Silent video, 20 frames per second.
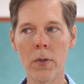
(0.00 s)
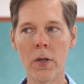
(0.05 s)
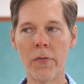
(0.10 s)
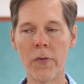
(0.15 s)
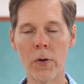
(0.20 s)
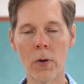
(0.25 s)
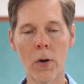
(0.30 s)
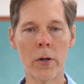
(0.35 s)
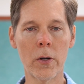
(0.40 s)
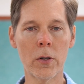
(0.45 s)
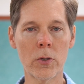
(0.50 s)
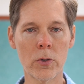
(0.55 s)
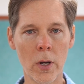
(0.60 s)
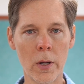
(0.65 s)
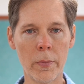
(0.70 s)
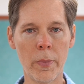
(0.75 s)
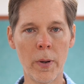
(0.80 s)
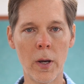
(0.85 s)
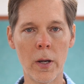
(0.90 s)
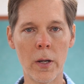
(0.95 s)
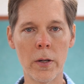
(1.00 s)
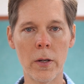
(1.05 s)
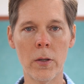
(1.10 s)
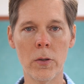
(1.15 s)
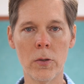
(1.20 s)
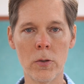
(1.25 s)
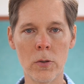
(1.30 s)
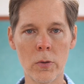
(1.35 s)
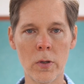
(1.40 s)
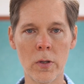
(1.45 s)
If you're on a
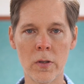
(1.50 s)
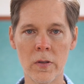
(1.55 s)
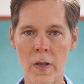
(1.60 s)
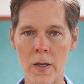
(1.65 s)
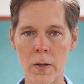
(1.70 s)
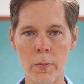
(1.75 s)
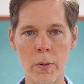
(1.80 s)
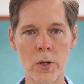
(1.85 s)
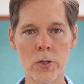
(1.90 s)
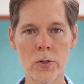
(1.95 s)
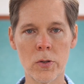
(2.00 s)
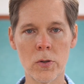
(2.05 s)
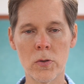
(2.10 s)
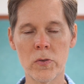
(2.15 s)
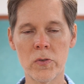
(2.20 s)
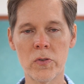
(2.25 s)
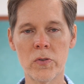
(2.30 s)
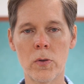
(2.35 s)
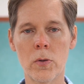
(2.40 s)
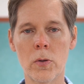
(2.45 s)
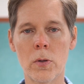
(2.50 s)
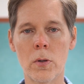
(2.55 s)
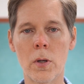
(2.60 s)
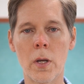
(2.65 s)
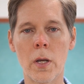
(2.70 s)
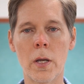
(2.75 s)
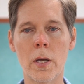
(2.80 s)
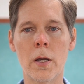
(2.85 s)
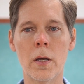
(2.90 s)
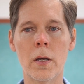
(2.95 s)
tripod, you can take pictures
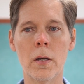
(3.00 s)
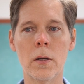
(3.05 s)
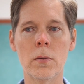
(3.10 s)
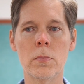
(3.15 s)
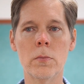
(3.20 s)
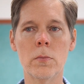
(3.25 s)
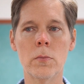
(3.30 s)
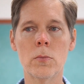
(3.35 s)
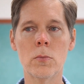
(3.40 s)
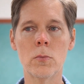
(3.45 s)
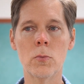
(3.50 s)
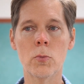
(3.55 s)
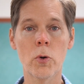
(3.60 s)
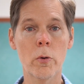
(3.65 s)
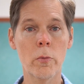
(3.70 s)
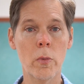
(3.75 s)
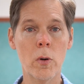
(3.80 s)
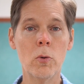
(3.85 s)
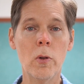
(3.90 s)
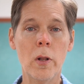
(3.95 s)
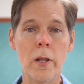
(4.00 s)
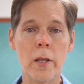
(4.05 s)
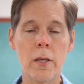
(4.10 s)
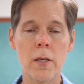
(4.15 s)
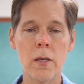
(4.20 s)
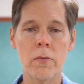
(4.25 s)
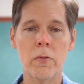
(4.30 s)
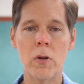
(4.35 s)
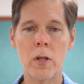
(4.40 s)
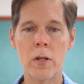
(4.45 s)
uh, remotely
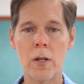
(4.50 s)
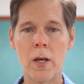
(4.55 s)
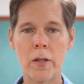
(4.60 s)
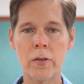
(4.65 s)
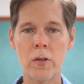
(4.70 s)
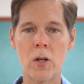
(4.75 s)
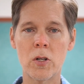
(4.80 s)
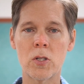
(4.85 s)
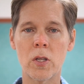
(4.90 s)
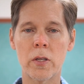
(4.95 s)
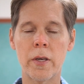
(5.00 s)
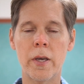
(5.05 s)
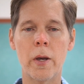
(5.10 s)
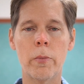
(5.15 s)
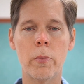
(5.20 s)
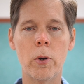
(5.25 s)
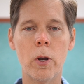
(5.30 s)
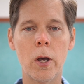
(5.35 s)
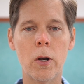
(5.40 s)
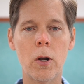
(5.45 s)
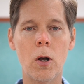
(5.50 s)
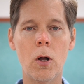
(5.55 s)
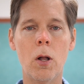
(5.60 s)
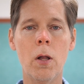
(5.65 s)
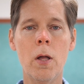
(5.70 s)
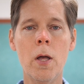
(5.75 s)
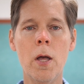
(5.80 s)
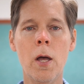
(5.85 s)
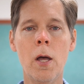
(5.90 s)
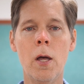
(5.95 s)
even and not touch the camera at
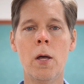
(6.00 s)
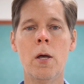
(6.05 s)
all.